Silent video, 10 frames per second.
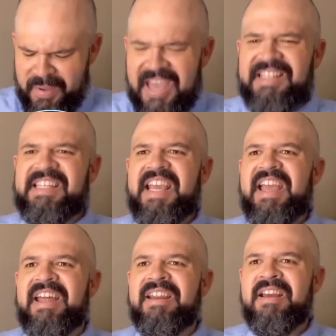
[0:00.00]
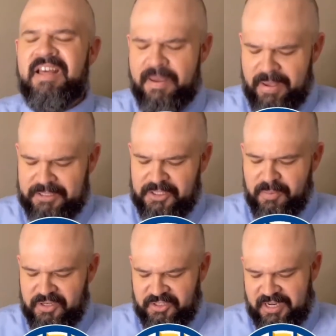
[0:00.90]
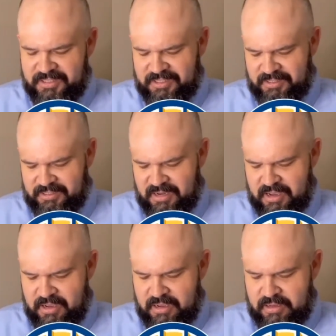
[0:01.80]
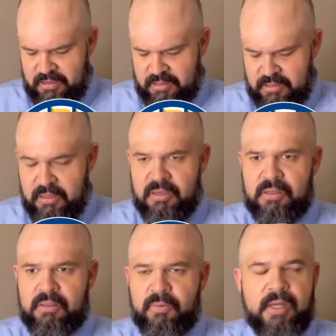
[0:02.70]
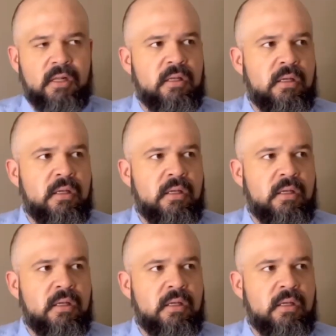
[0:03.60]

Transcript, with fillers: Big Ten. That makes as much sense as uh, well,